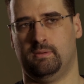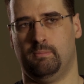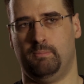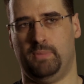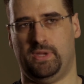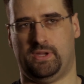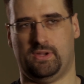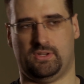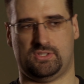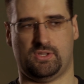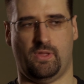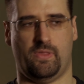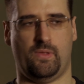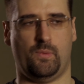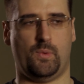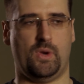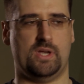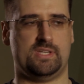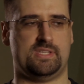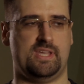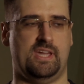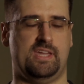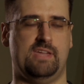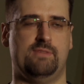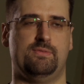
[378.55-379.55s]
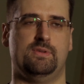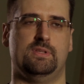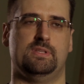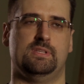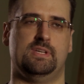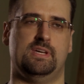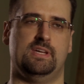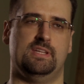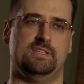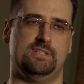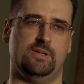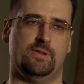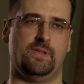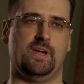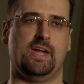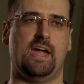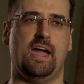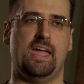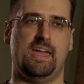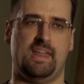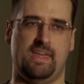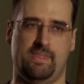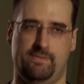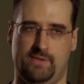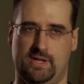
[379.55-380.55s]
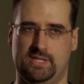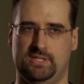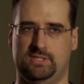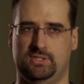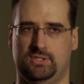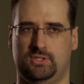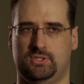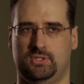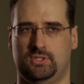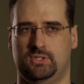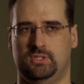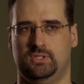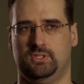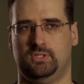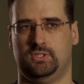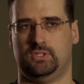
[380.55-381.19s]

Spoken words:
because otherwise they're giving the other guy an advantage.